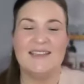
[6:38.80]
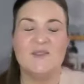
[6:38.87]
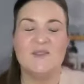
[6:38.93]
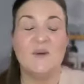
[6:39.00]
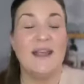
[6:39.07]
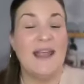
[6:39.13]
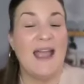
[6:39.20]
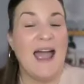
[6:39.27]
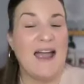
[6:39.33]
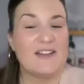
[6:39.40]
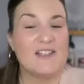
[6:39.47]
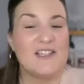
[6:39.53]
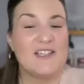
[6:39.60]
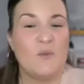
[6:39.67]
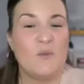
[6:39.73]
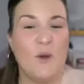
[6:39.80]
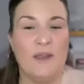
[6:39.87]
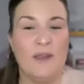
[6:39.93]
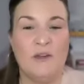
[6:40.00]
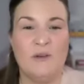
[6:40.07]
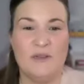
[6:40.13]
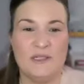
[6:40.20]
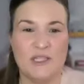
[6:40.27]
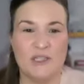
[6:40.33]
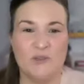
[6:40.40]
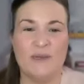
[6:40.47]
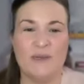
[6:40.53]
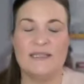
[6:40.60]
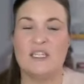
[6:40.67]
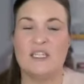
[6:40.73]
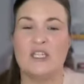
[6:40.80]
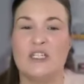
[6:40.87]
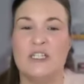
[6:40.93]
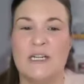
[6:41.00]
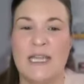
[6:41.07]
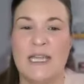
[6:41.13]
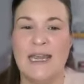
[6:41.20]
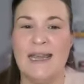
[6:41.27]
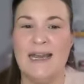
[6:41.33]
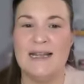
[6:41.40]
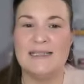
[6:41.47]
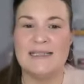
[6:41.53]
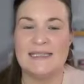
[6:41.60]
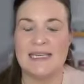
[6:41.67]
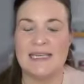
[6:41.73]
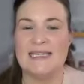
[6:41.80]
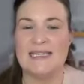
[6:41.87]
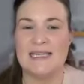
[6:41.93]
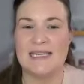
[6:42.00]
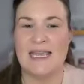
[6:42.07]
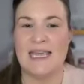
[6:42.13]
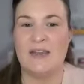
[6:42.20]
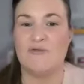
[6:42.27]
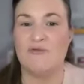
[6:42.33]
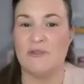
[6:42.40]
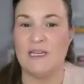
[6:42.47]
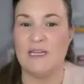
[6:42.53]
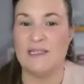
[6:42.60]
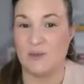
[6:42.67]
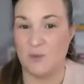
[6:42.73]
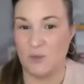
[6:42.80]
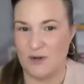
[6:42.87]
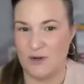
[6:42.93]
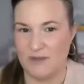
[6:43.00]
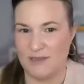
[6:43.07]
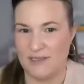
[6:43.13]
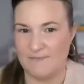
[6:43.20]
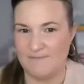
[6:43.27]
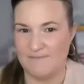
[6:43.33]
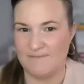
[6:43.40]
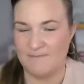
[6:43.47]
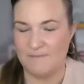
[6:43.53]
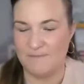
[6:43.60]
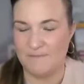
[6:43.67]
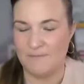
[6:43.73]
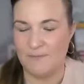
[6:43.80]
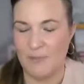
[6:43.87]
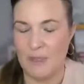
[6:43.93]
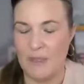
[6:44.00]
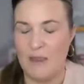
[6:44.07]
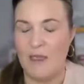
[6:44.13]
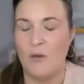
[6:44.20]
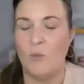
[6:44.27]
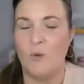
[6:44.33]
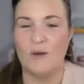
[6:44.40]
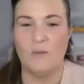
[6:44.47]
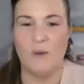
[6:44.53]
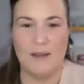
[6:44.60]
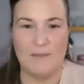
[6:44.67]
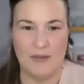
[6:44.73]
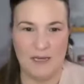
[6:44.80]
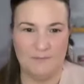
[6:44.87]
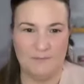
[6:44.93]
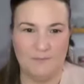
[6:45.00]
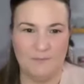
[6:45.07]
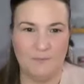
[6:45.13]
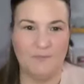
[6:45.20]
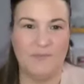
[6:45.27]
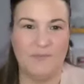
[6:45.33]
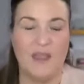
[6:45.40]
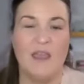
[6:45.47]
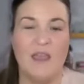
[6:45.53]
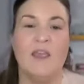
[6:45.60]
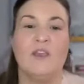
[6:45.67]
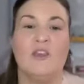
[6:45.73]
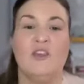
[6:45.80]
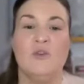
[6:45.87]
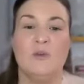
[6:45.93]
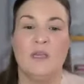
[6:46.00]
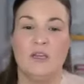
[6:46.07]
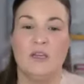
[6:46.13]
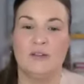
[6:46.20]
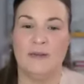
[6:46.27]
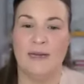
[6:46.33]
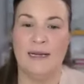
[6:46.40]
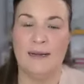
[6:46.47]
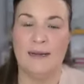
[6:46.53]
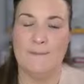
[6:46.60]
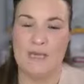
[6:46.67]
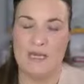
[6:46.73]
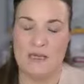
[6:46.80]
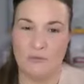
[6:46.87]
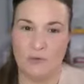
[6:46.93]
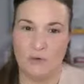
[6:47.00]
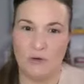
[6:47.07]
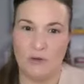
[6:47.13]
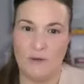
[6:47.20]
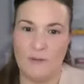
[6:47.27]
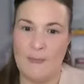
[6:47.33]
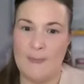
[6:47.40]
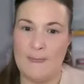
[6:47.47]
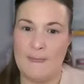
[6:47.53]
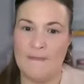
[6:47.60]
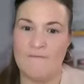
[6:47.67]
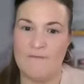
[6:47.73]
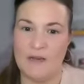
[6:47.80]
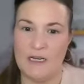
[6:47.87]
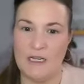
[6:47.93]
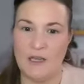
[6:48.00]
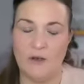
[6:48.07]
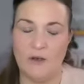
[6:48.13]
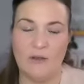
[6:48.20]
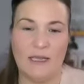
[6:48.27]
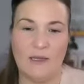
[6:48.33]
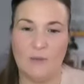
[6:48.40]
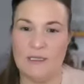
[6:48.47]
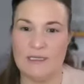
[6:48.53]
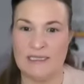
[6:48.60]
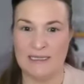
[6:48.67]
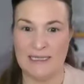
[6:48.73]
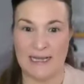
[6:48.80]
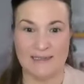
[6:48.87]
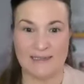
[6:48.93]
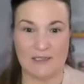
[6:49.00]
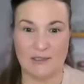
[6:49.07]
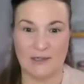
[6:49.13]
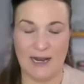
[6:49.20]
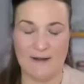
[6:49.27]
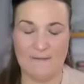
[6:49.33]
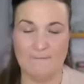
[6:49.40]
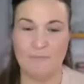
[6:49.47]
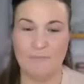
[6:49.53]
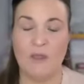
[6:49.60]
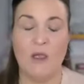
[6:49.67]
is what I actually want you to do is create a CTA resource. What do I mean? You can create a B-roll video like we did yesterday,